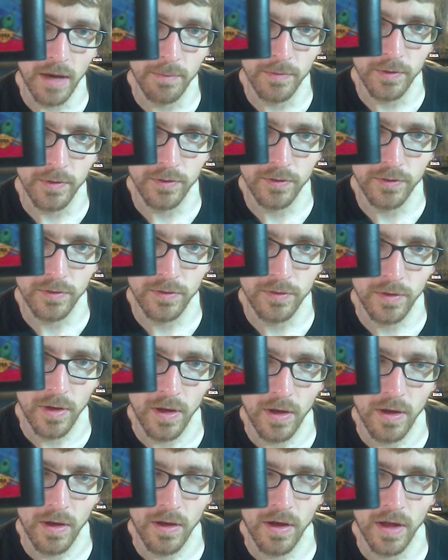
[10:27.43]
There's,
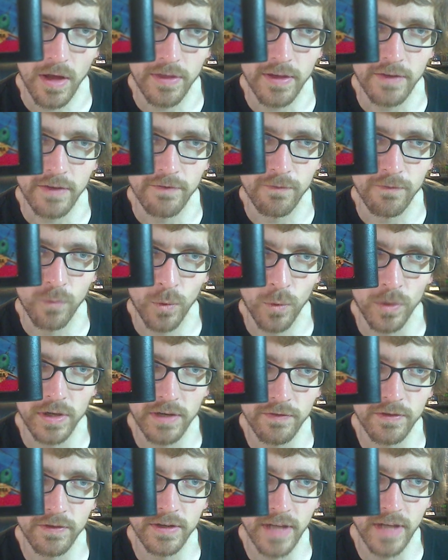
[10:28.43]
I think, 4
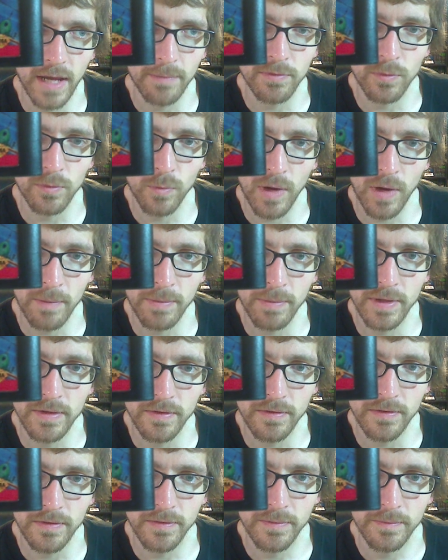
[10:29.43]
different types of
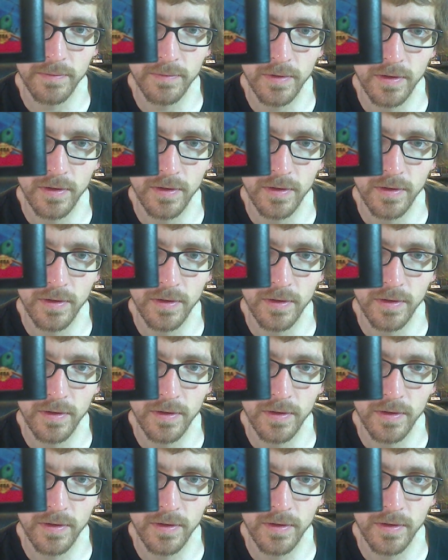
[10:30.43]
weapons,